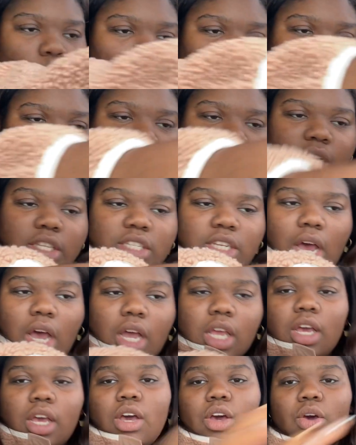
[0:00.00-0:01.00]
walking
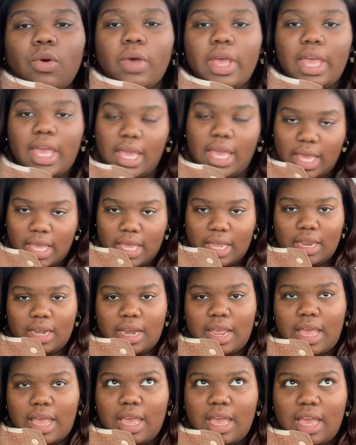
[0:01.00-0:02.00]
taco and
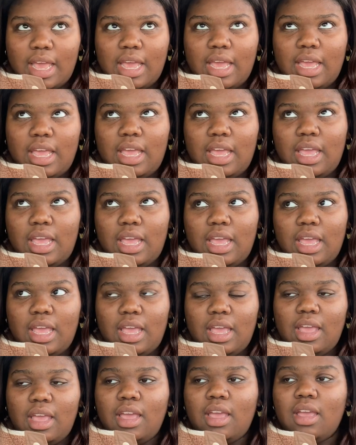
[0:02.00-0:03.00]

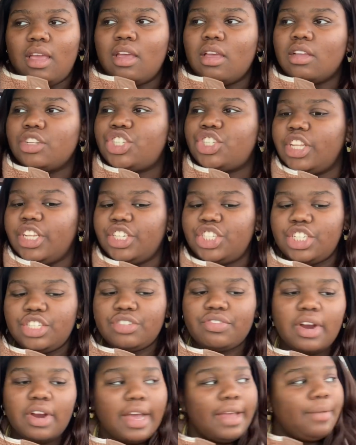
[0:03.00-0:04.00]
a chili cheese
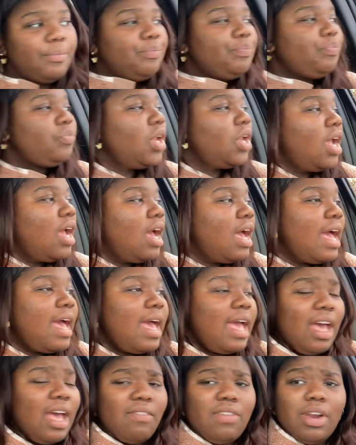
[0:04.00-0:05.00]
fry.
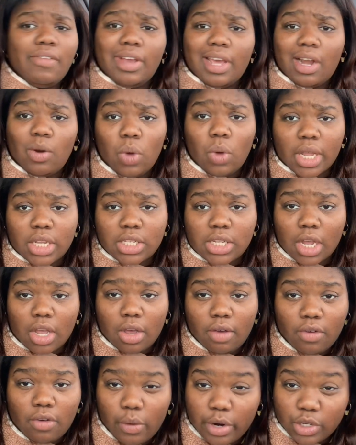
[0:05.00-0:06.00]
I've never had a walking taco.
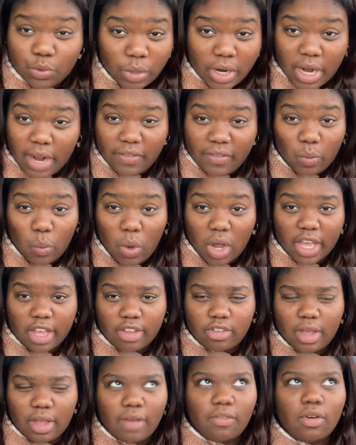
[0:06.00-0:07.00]
I've always wanted
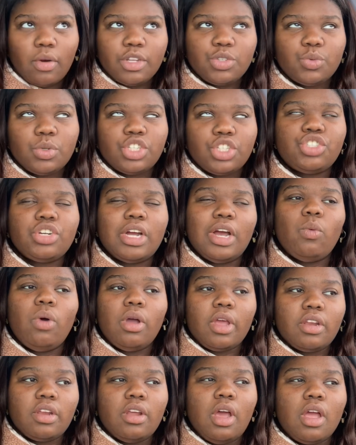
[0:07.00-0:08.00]
to try a
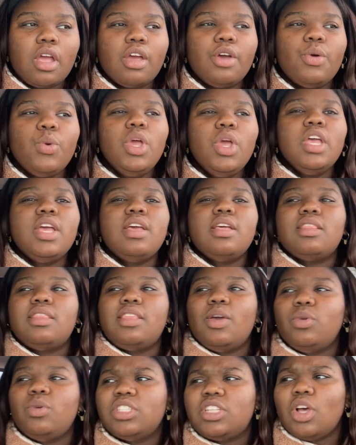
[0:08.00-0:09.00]
walking taco.
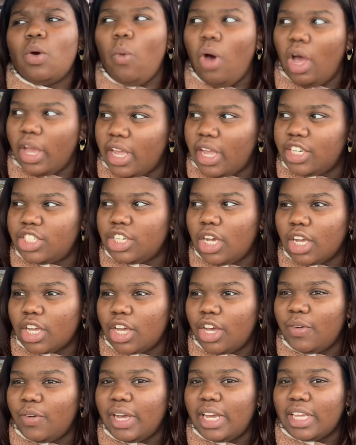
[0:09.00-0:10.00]
There was a walking
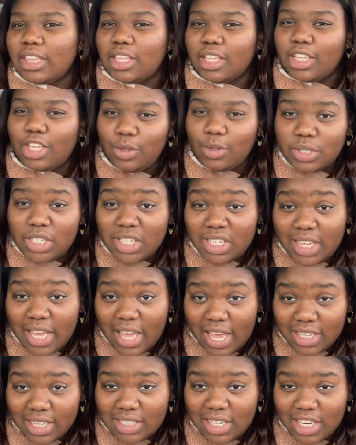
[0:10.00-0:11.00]
taco at the QT
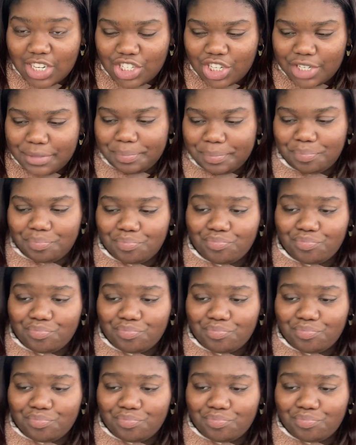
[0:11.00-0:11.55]
gas station,